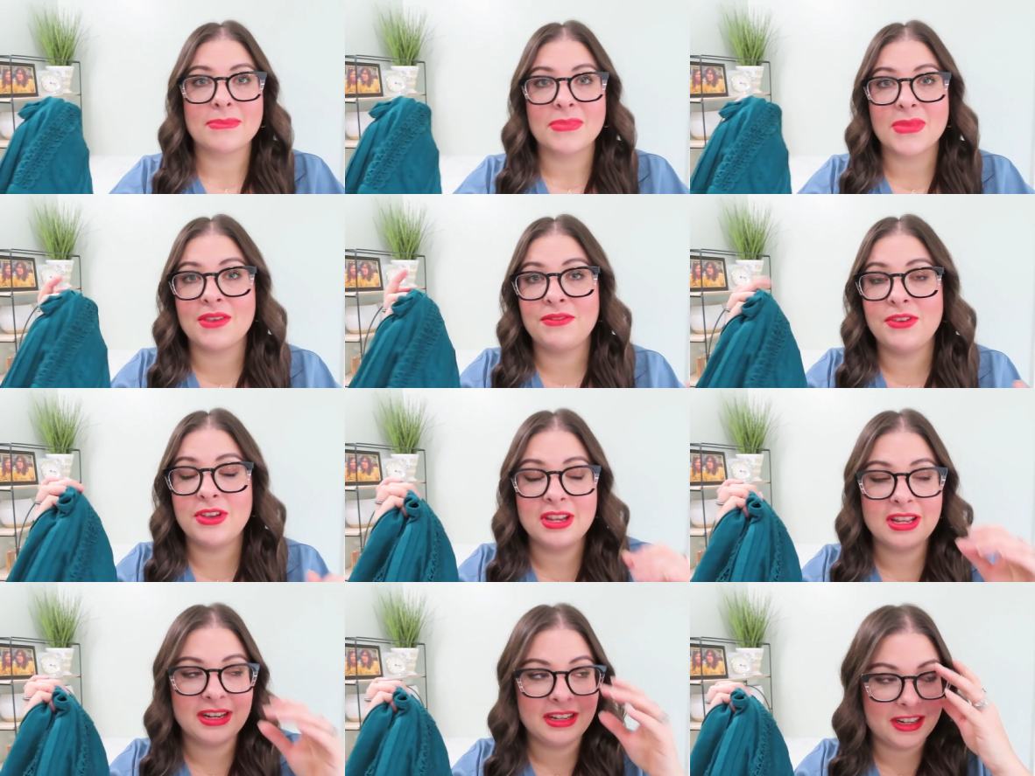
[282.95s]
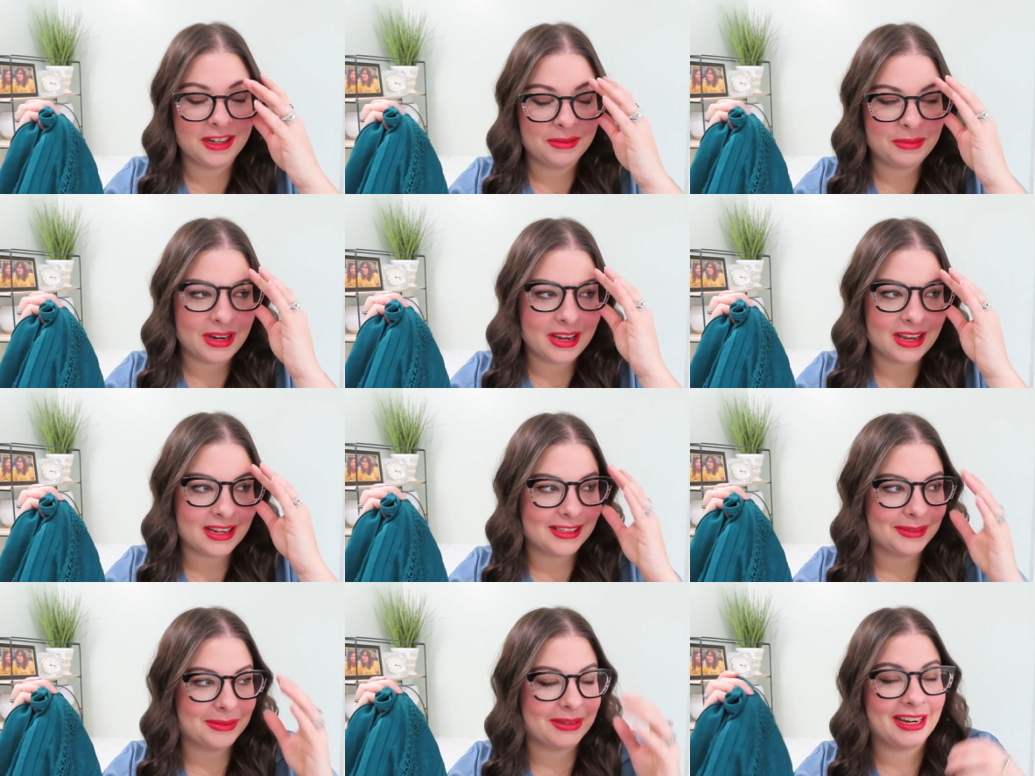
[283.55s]
If you can hear my
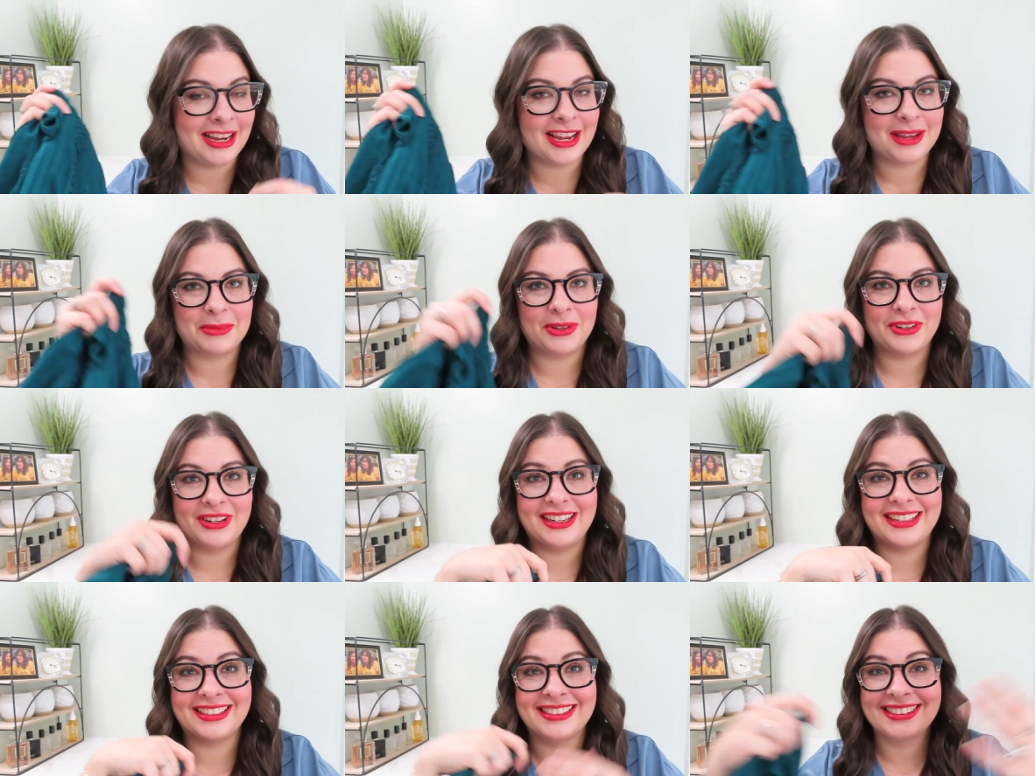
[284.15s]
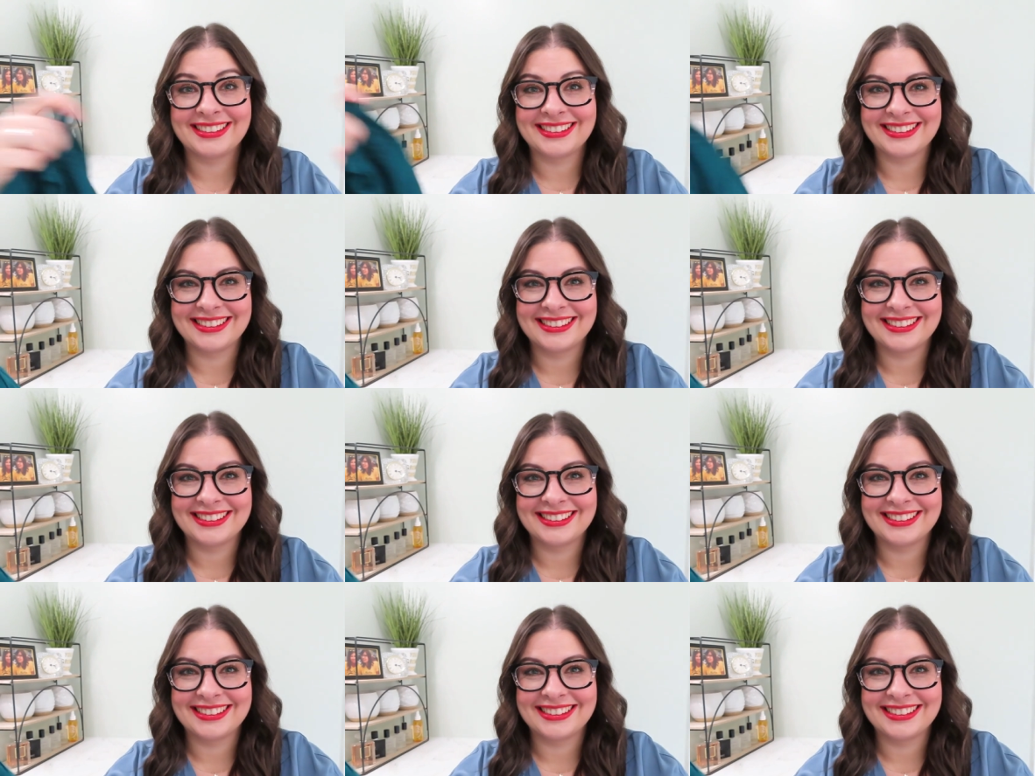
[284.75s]
husband hammering,